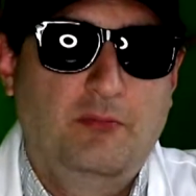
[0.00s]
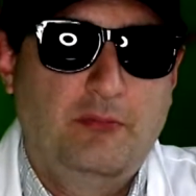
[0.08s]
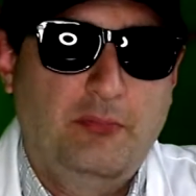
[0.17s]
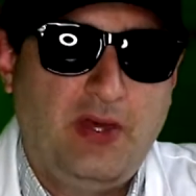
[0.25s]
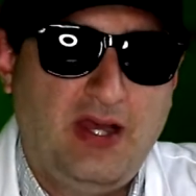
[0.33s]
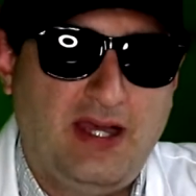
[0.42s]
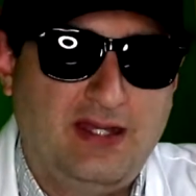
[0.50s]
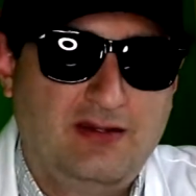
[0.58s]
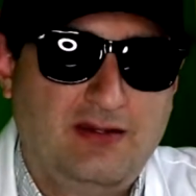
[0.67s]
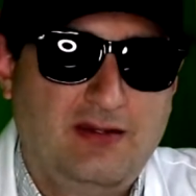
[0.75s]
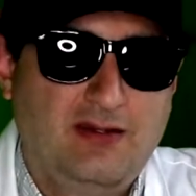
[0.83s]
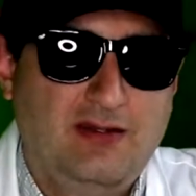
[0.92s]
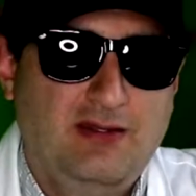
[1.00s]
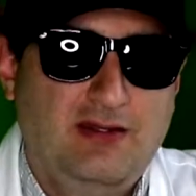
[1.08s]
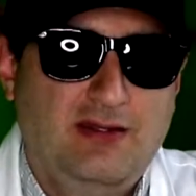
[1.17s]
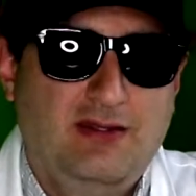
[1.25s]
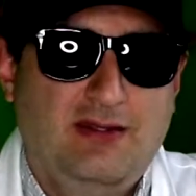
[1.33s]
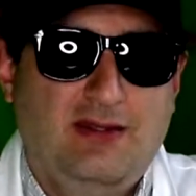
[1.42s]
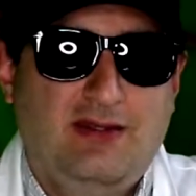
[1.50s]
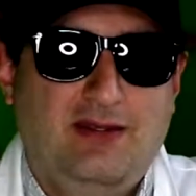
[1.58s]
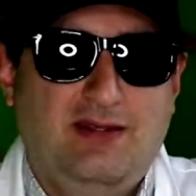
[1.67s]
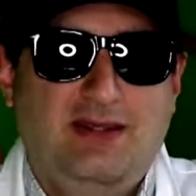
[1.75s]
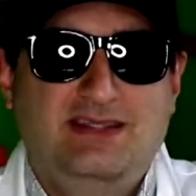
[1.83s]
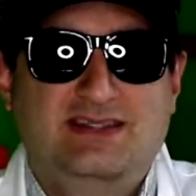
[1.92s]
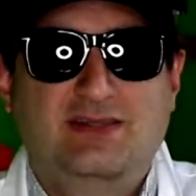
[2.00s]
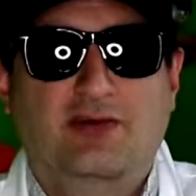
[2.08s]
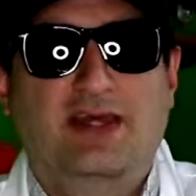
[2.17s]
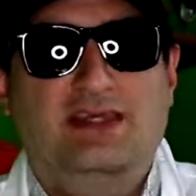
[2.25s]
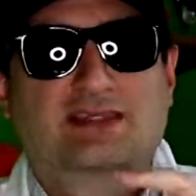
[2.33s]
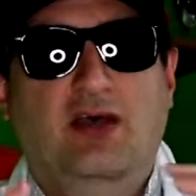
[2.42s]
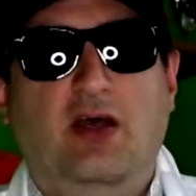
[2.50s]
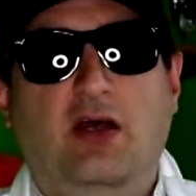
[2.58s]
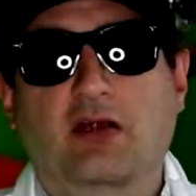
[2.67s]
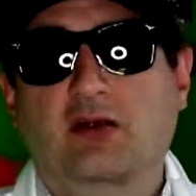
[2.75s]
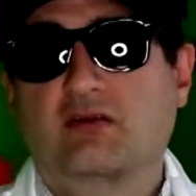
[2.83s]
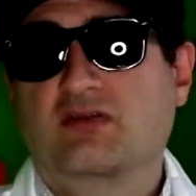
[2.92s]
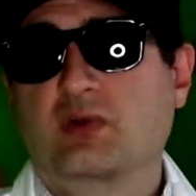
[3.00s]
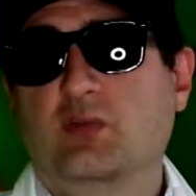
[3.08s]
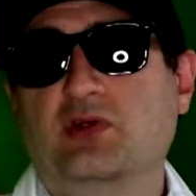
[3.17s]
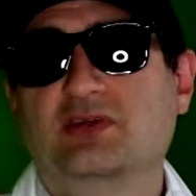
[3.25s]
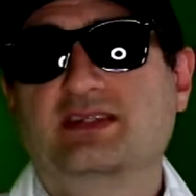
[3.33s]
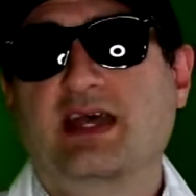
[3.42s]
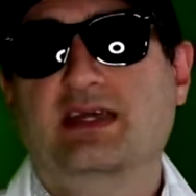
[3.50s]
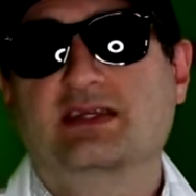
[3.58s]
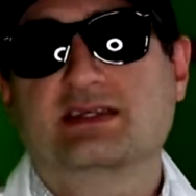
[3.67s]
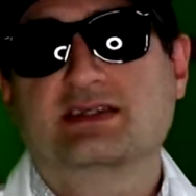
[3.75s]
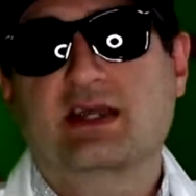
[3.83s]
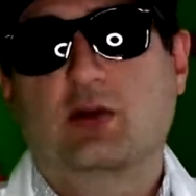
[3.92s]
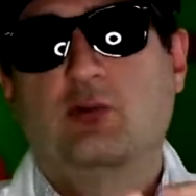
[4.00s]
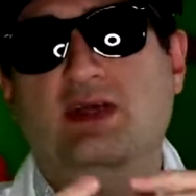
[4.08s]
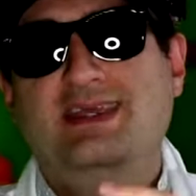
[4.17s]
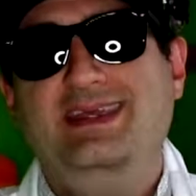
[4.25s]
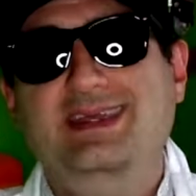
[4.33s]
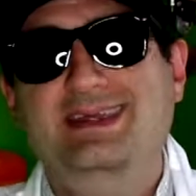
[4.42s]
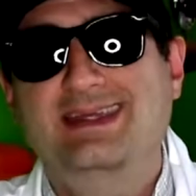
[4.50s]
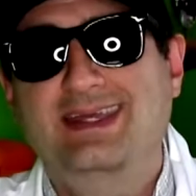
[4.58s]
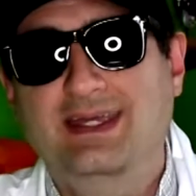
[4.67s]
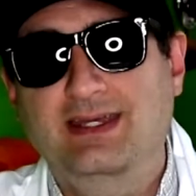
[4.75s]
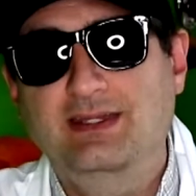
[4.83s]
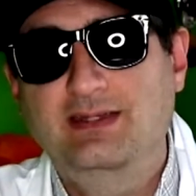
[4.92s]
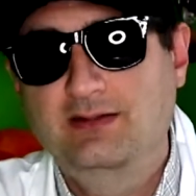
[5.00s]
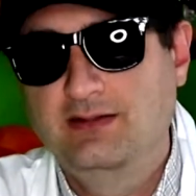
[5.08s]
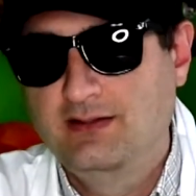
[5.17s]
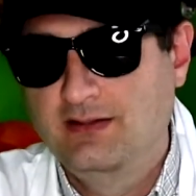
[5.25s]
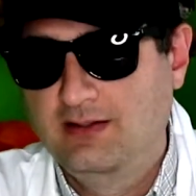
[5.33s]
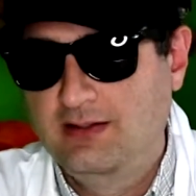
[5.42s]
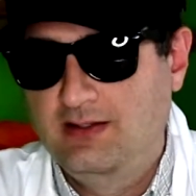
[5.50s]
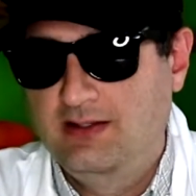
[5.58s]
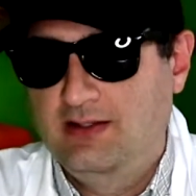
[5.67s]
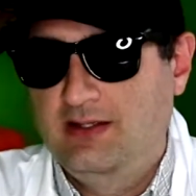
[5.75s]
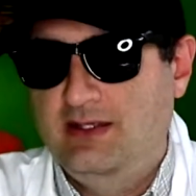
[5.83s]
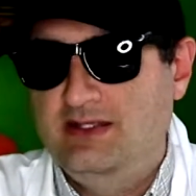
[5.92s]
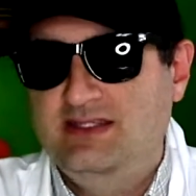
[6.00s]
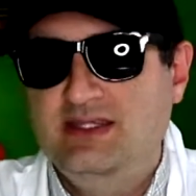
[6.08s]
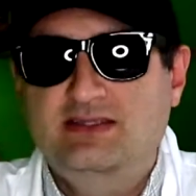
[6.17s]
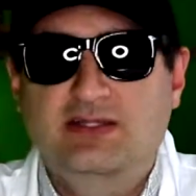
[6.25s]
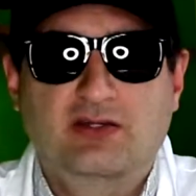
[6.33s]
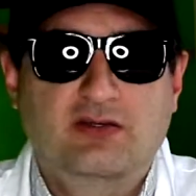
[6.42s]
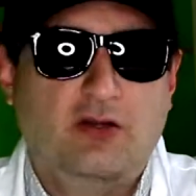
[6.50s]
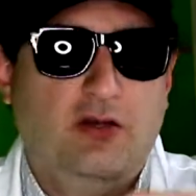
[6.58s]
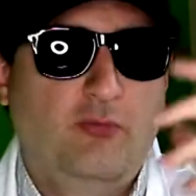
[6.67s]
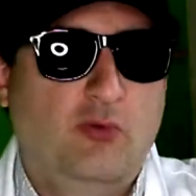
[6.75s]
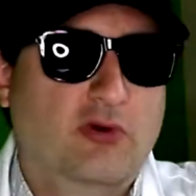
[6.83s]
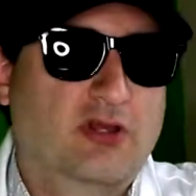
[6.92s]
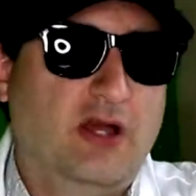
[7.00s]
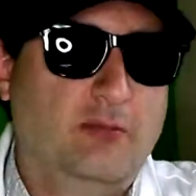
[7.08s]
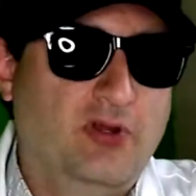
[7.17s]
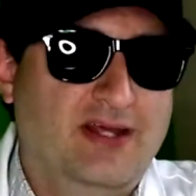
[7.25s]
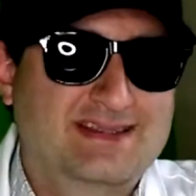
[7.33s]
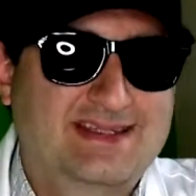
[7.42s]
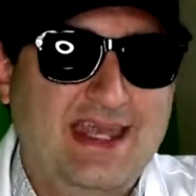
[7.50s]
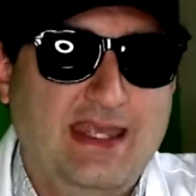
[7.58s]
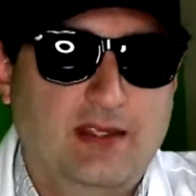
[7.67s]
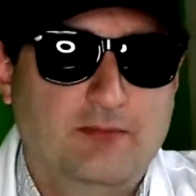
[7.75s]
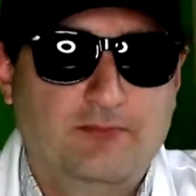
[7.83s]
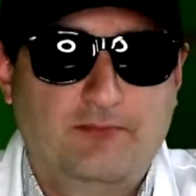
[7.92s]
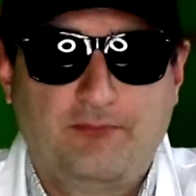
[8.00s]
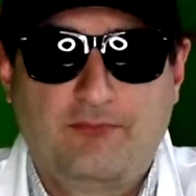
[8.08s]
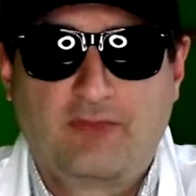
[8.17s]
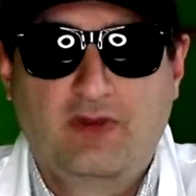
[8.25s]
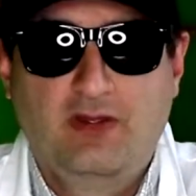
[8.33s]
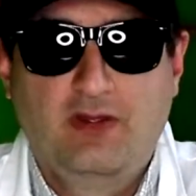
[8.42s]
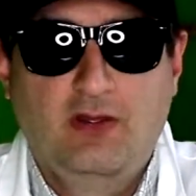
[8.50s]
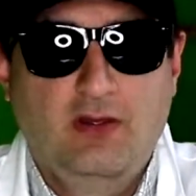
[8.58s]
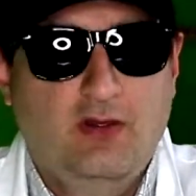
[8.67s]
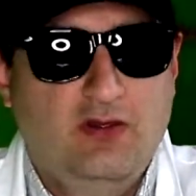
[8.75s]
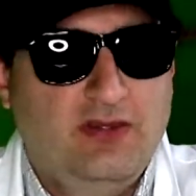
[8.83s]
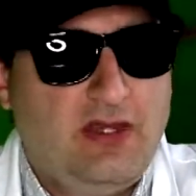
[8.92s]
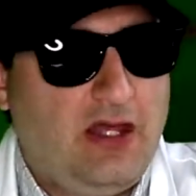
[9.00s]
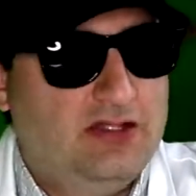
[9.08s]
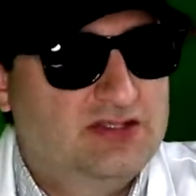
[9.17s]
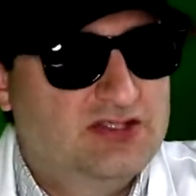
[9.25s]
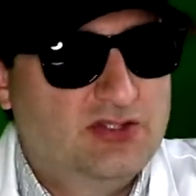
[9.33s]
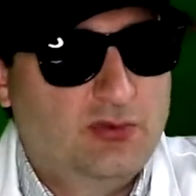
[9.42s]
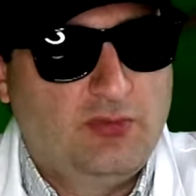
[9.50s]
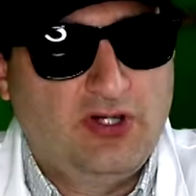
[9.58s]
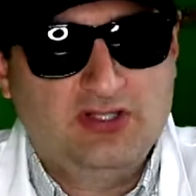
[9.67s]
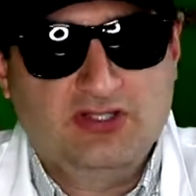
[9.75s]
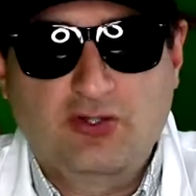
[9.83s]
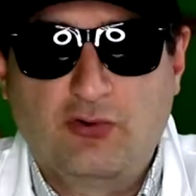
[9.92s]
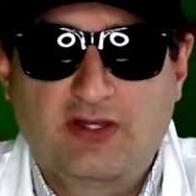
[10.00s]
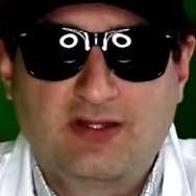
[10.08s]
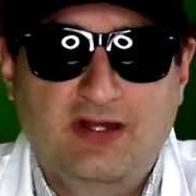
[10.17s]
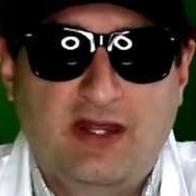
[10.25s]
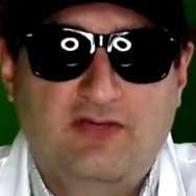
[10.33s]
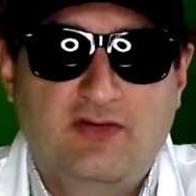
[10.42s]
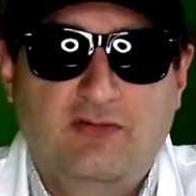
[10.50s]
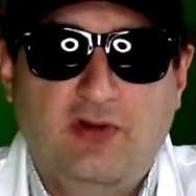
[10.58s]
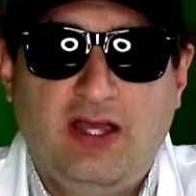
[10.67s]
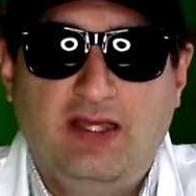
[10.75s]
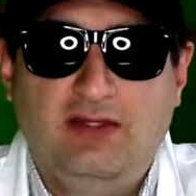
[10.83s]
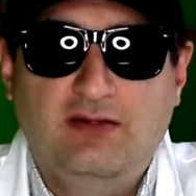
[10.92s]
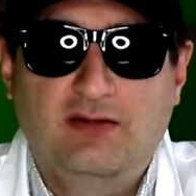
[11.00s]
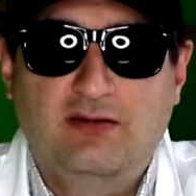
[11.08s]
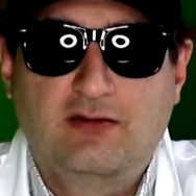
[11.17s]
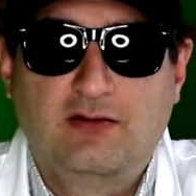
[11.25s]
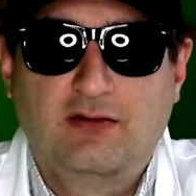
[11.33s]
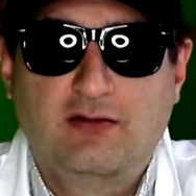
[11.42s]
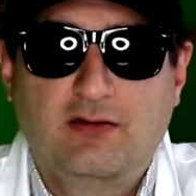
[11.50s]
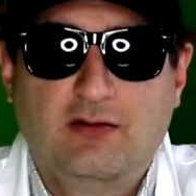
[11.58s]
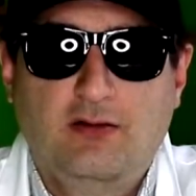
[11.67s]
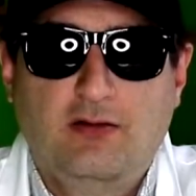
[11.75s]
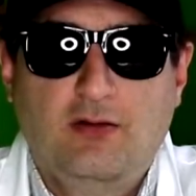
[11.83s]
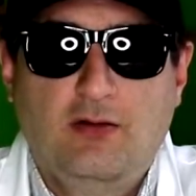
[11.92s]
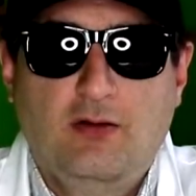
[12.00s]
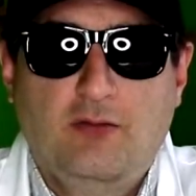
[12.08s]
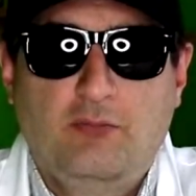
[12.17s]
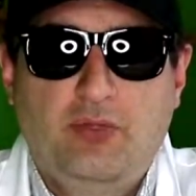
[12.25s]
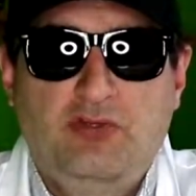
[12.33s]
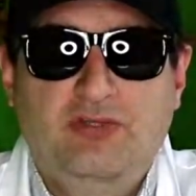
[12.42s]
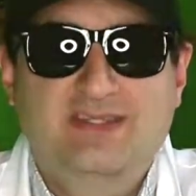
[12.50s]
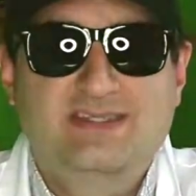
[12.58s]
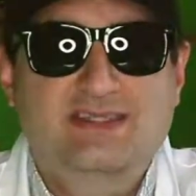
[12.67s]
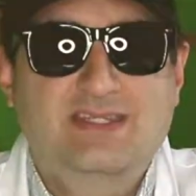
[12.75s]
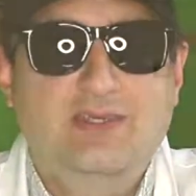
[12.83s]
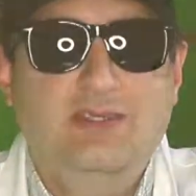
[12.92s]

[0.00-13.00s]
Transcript: But he still has the heart of a computer scientist. Now, what he did is he took a more complex game, not so much going left and right, but you can see